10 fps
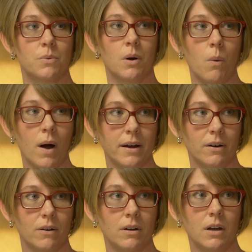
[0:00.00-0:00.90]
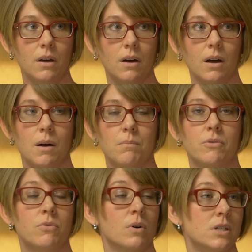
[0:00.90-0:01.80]
required
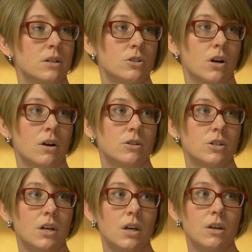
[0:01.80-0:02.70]
before discharge.